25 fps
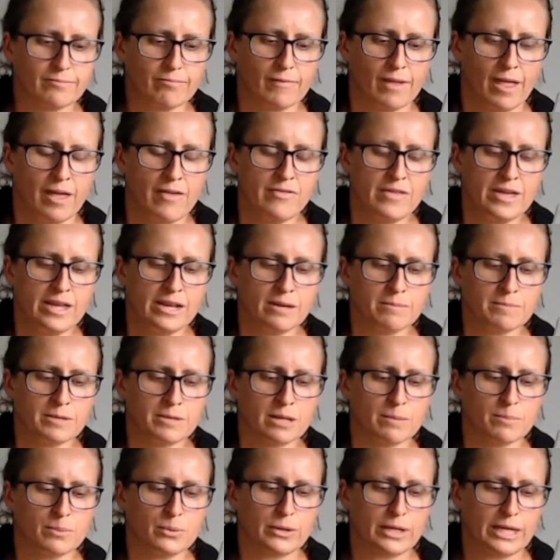And then I'm
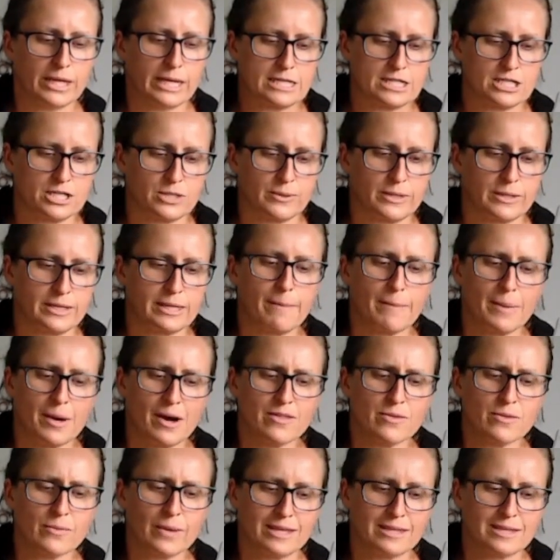going to put into it. Now,
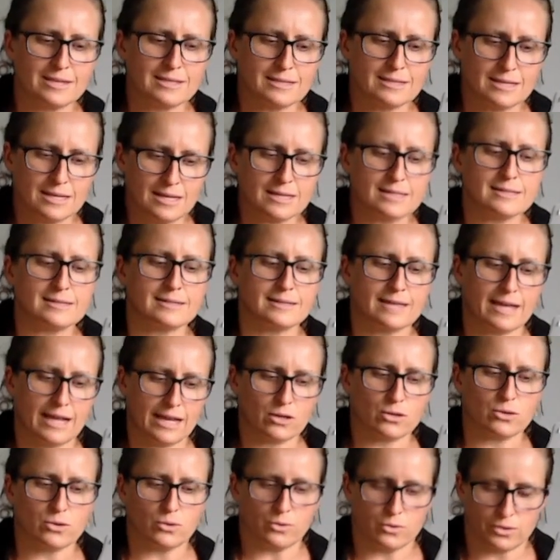by the way, this is
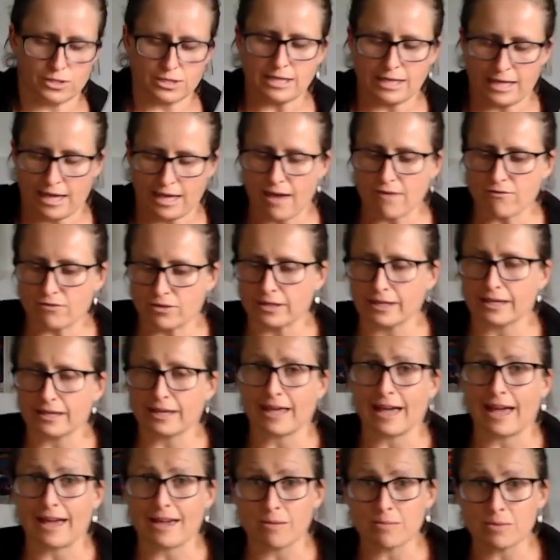getting cooked in the oven,
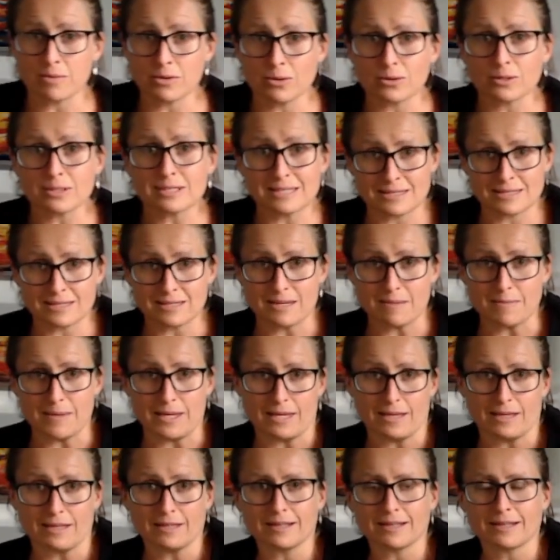okay? I'm not
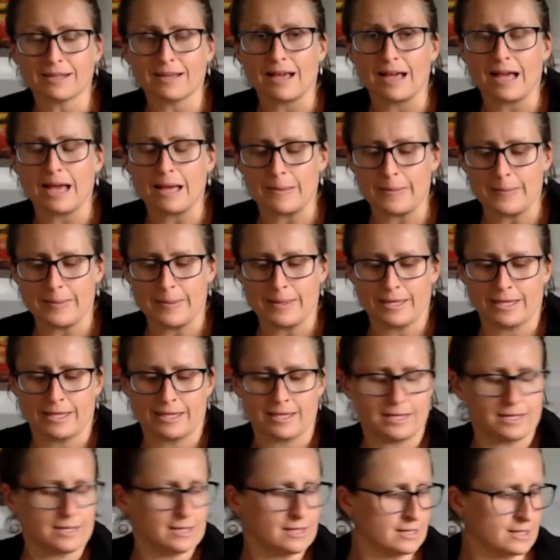steaming it.
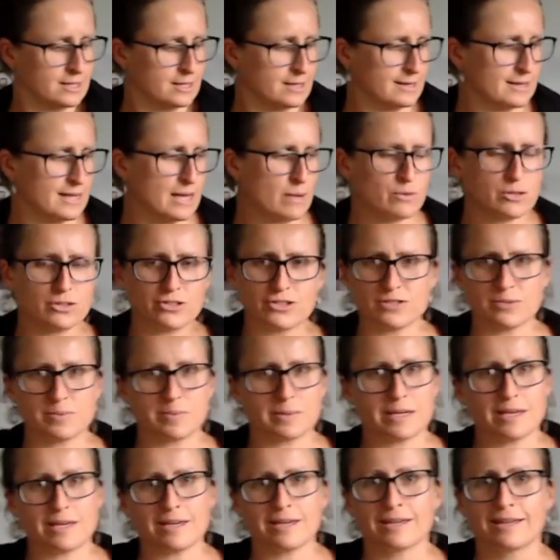That would just
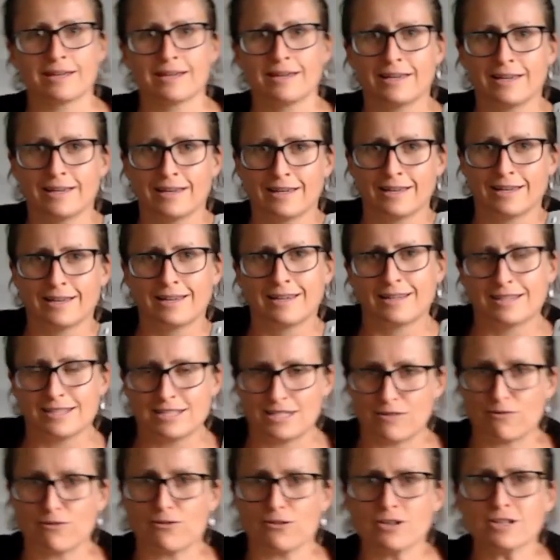be
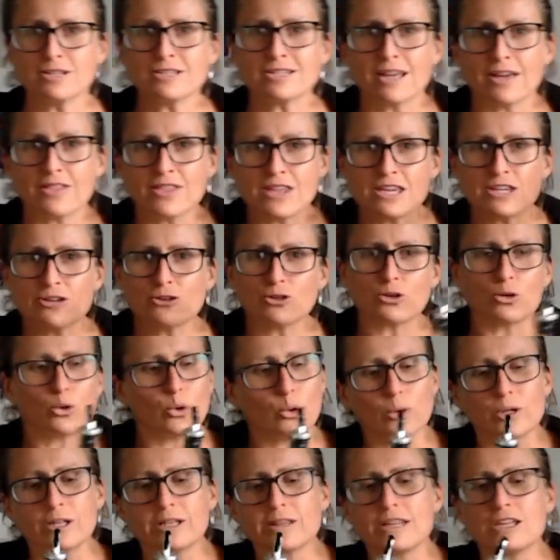different. I think you
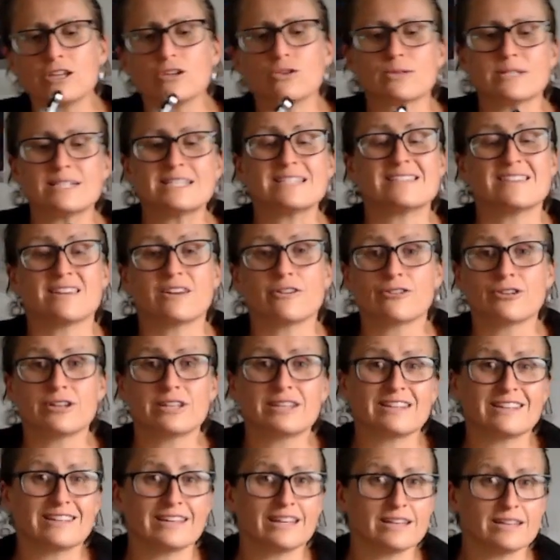could and then you could sear it
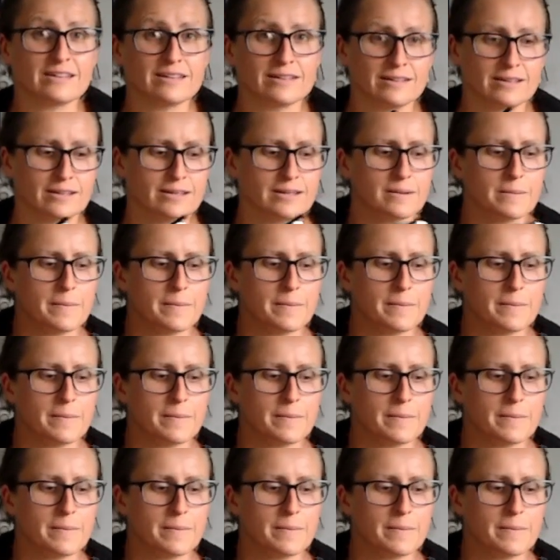at the end.